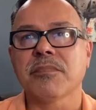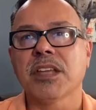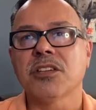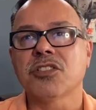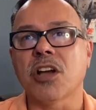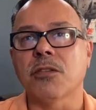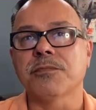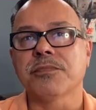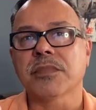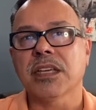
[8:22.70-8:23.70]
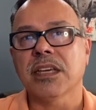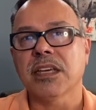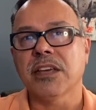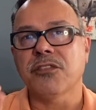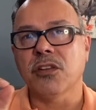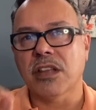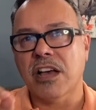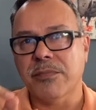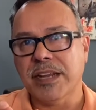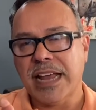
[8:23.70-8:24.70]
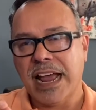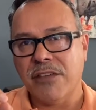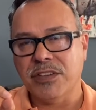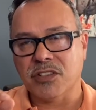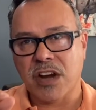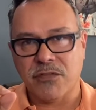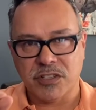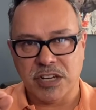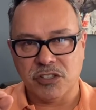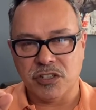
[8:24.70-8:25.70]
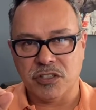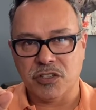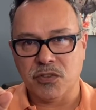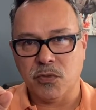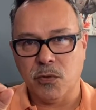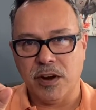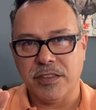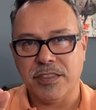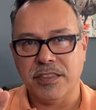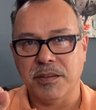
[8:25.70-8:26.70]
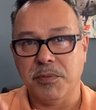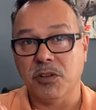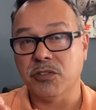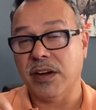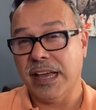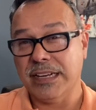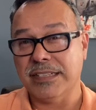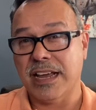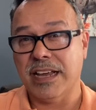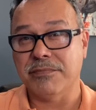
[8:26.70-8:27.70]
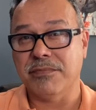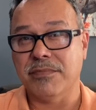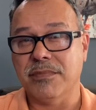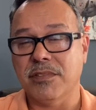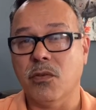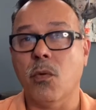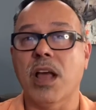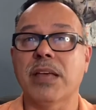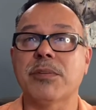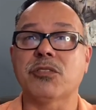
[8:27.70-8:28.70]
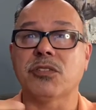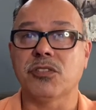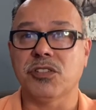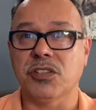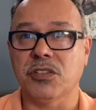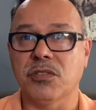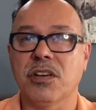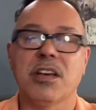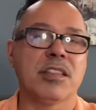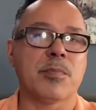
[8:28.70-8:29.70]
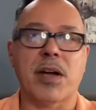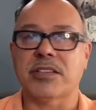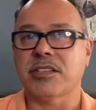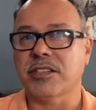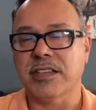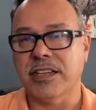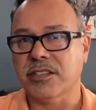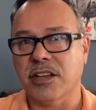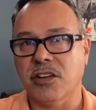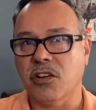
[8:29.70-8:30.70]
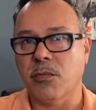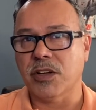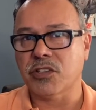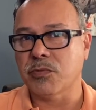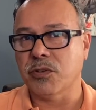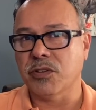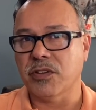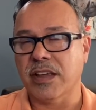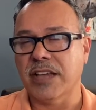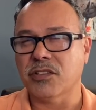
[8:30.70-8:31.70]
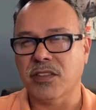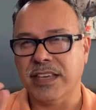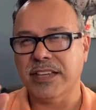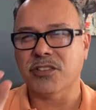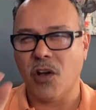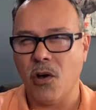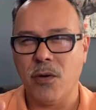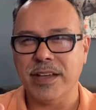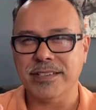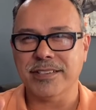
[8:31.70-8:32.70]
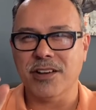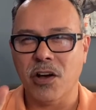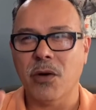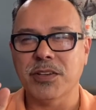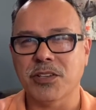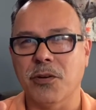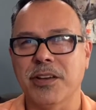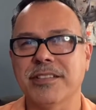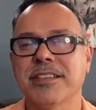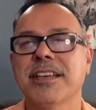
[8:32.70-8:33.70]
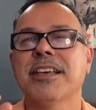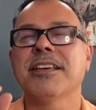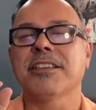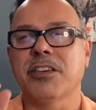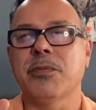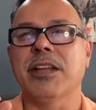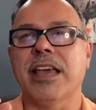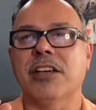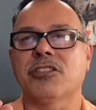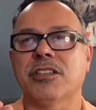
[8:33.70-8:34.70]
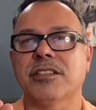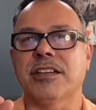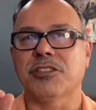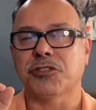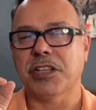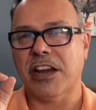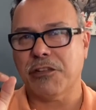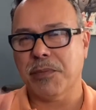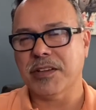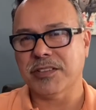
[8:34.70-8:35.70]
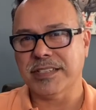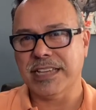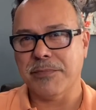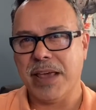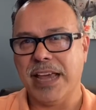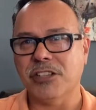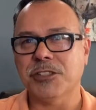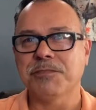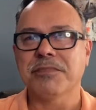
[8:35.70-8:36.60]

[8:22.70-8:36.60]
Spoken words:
So if you allow me to have these conversations with the builder ahead of time while I'm introducing you, the process is going to go much smoother. Okay, so the key is always, always, always communication. Ensure that everybody's on the same page.